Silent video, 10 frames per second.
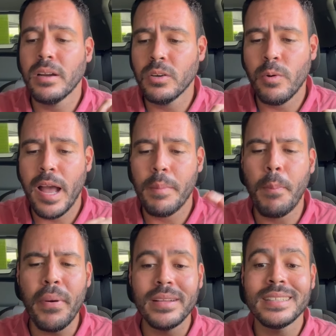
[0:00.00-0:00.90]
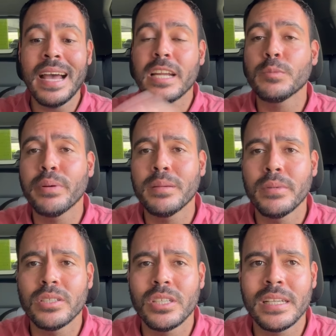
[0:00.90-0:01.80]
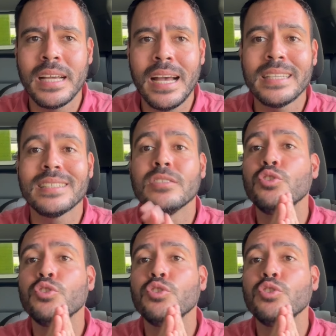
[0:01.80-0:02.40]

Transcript: i don't know what happened but that is pretty much it guys